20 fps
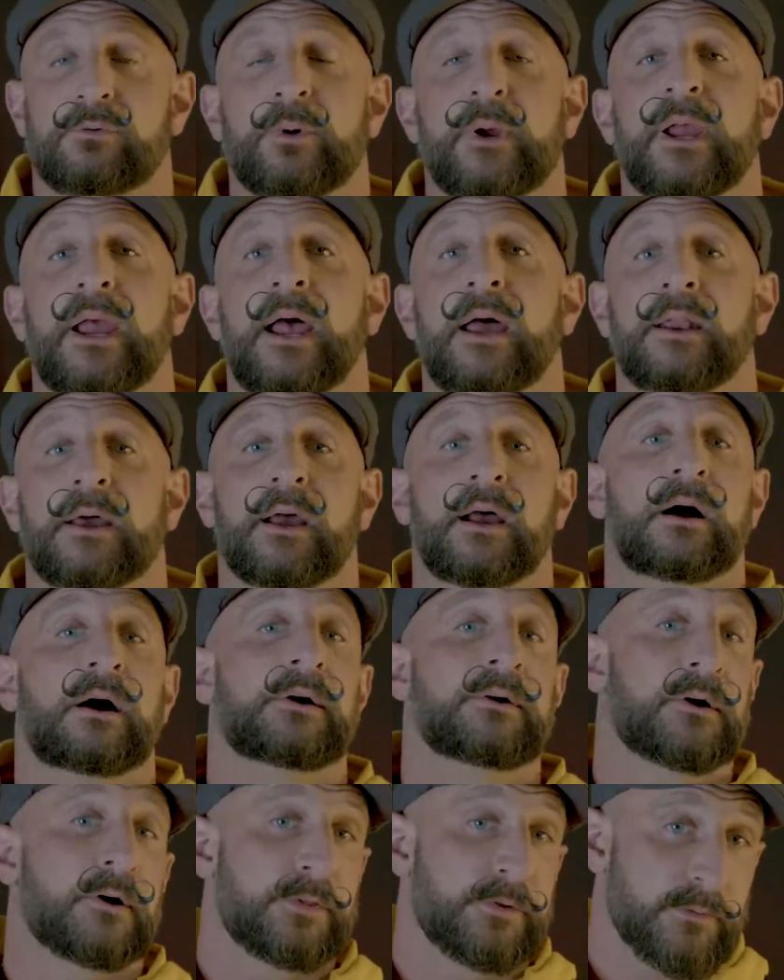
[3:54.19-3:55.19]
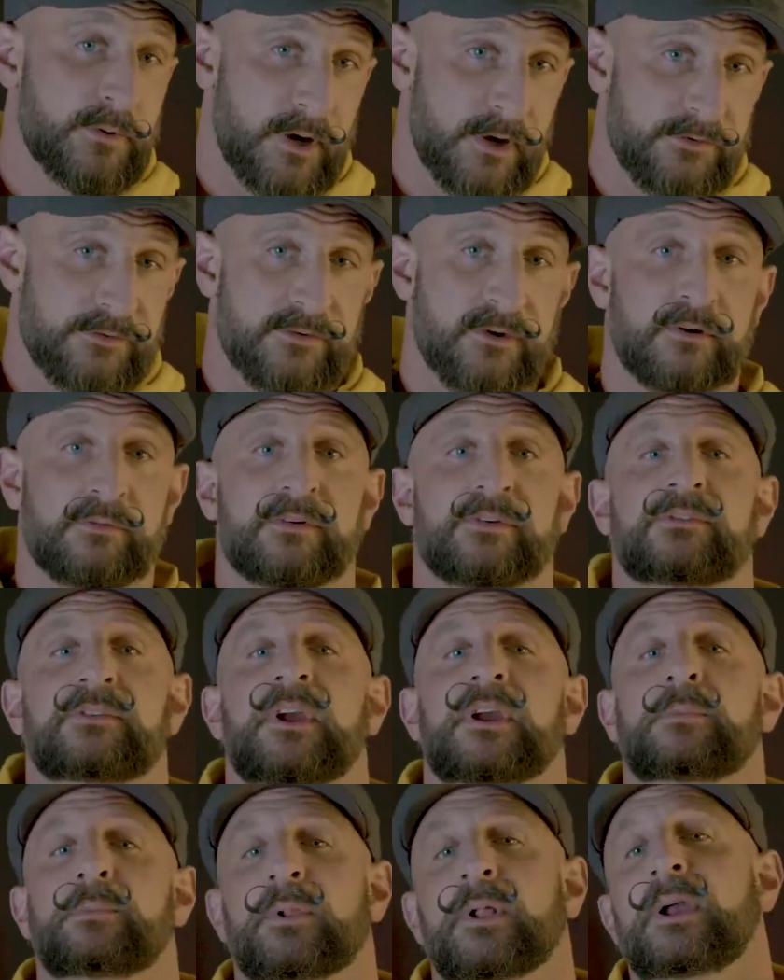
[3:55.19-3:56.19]
We had an unauthorized service
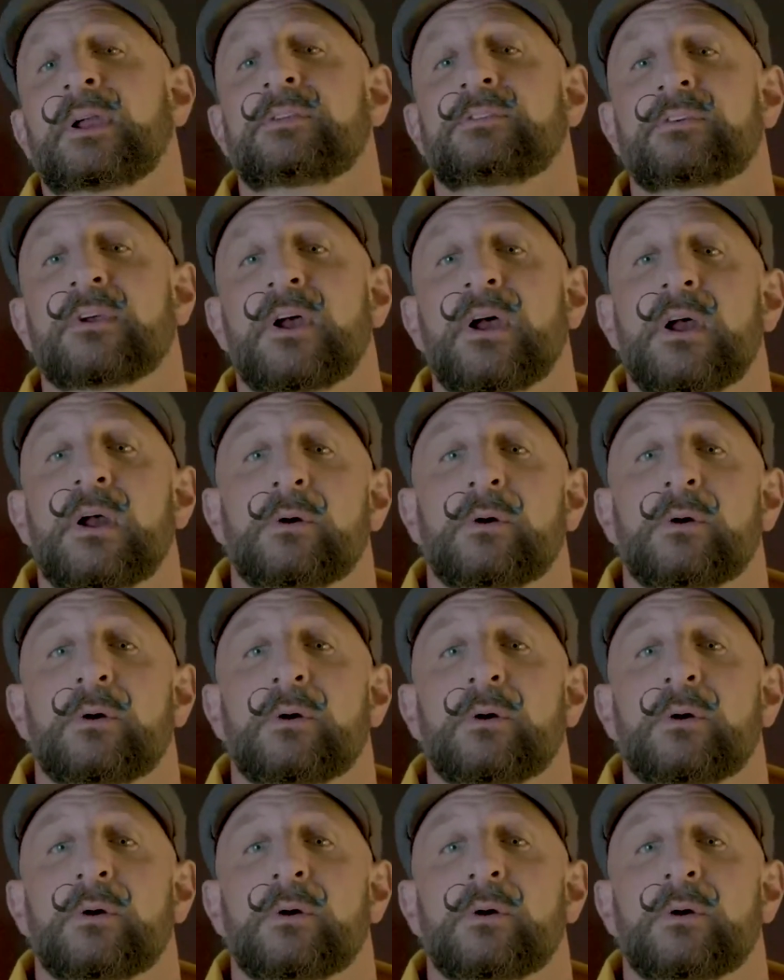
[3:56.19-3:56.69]
take place,